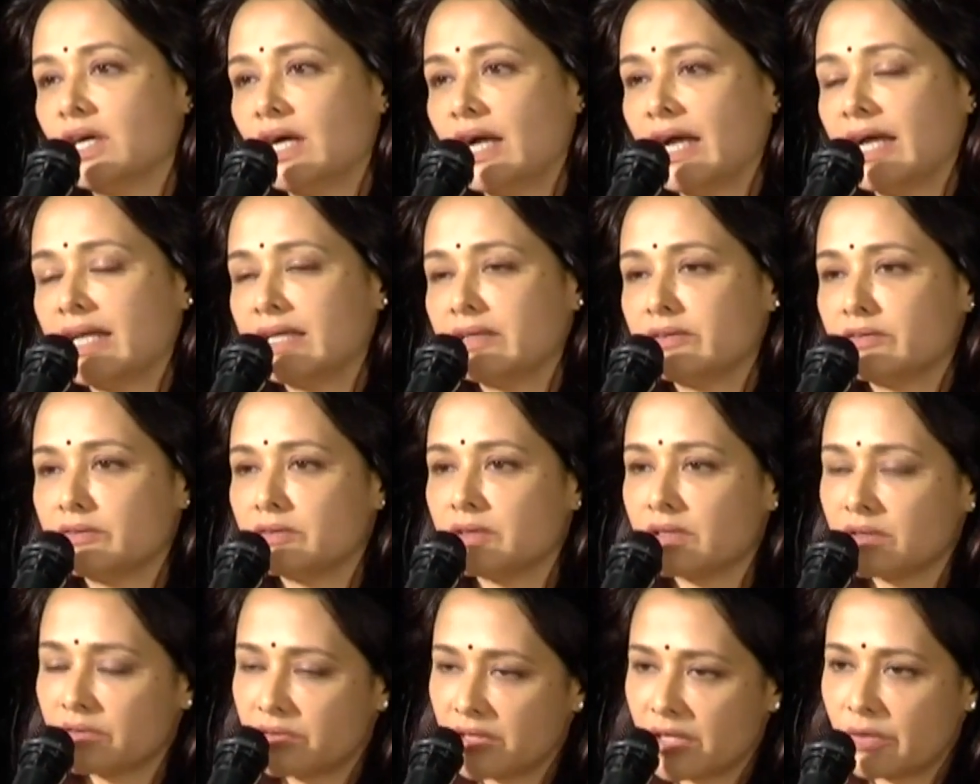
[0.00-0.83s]

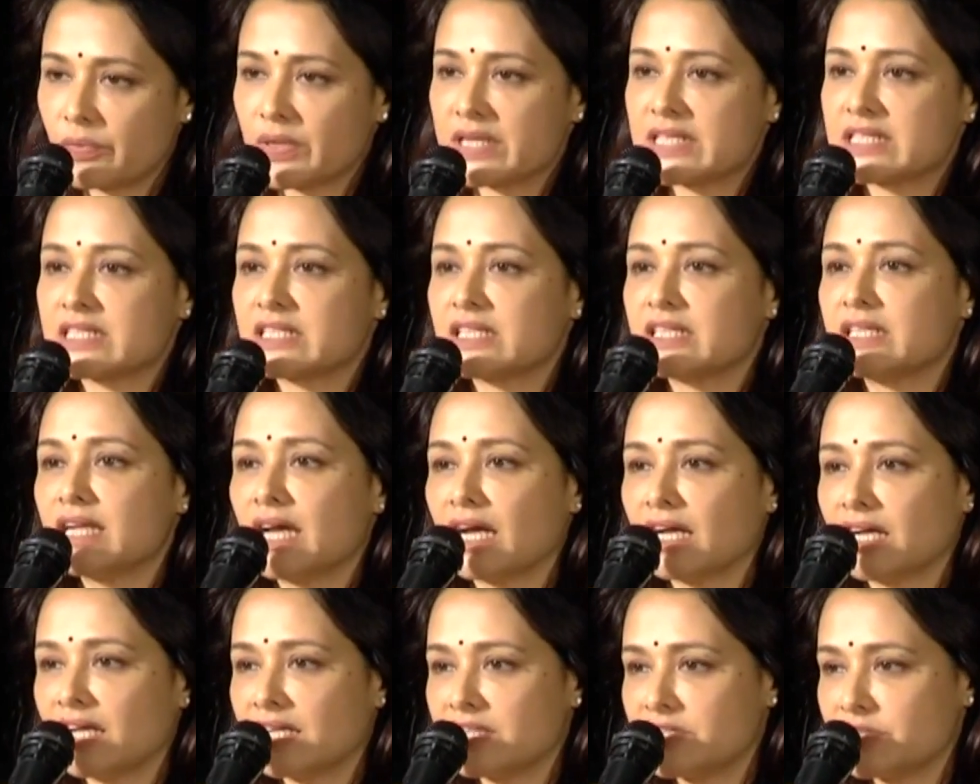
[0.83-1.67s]
and requested
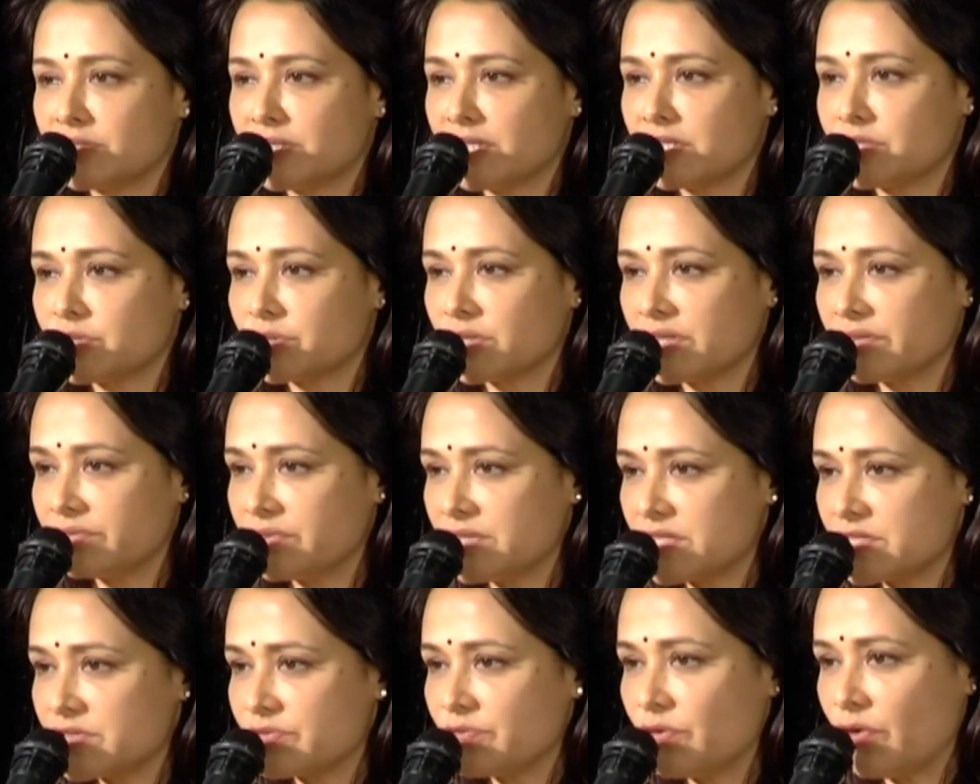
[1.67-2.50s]
Nagarjuna to give
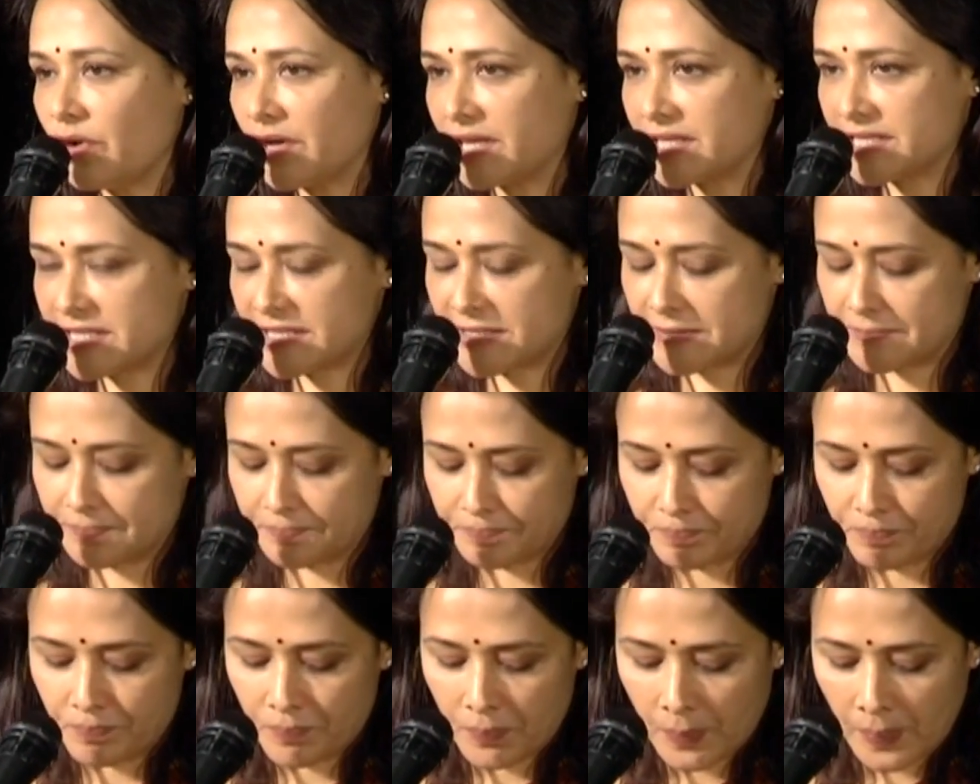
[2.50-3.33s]
his voice.
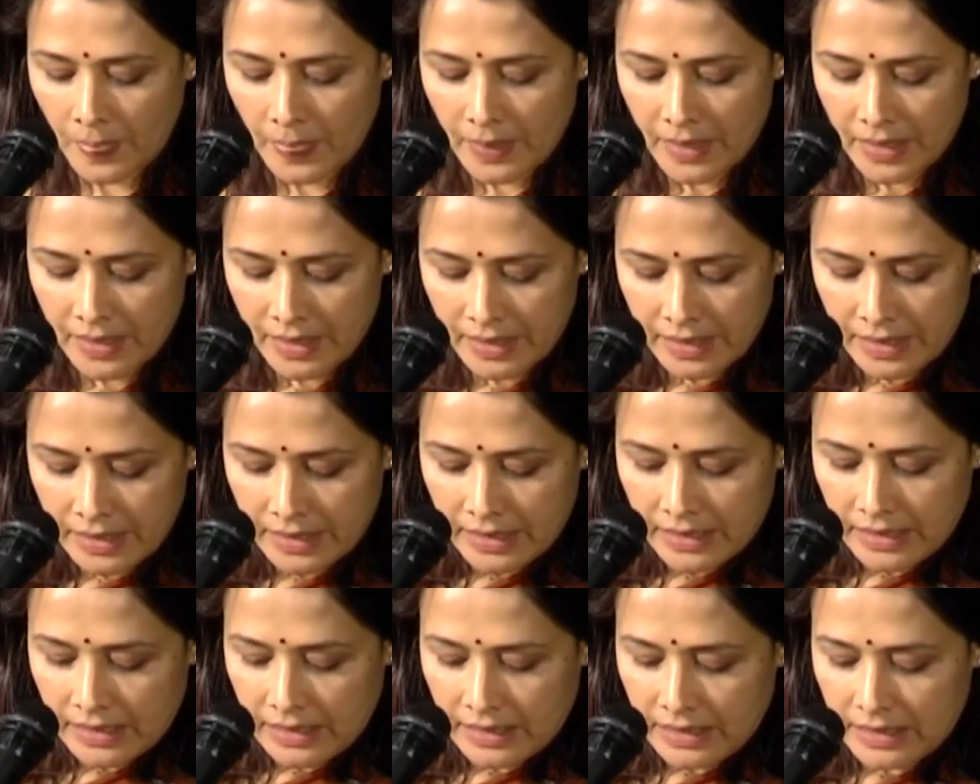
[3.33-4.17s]

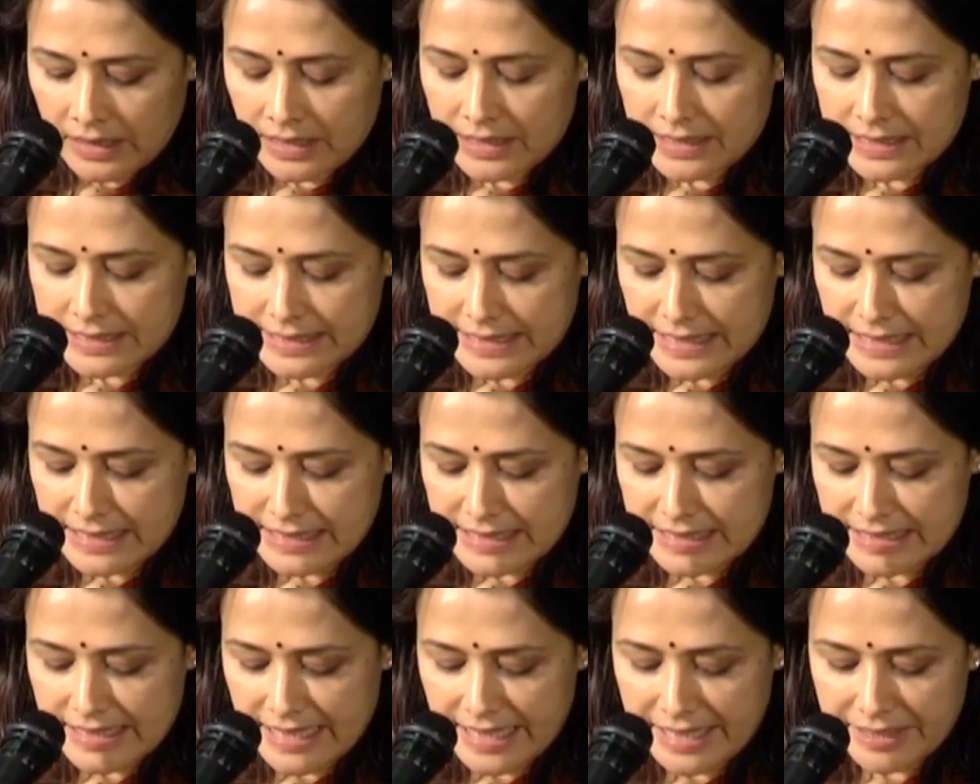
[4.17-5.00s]

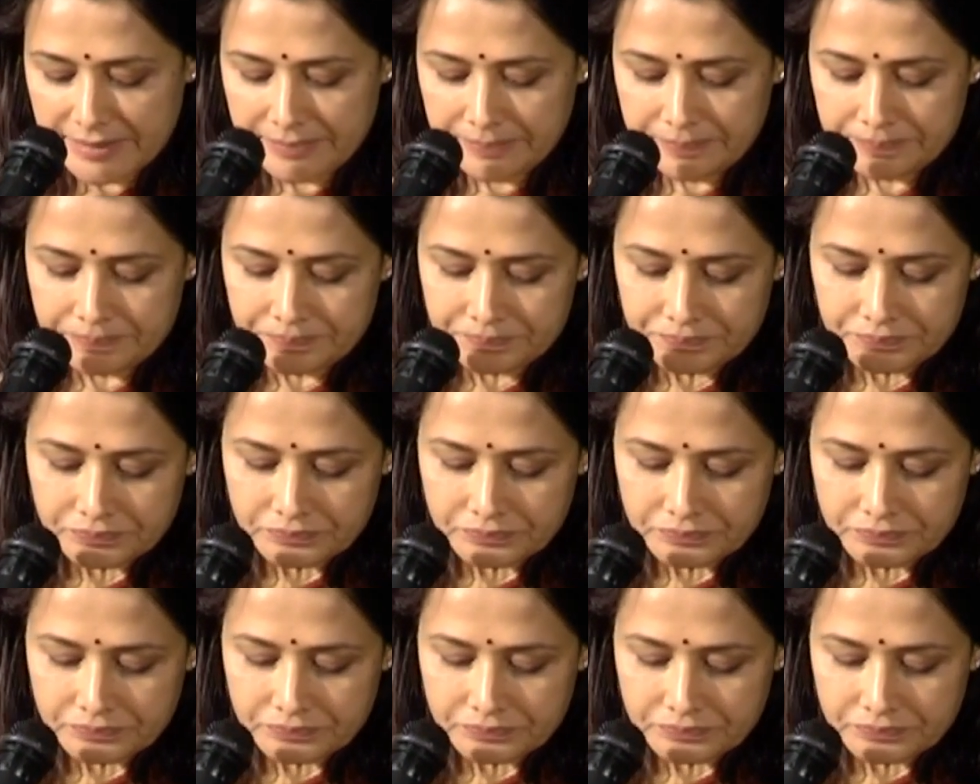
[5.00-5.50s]
Since then,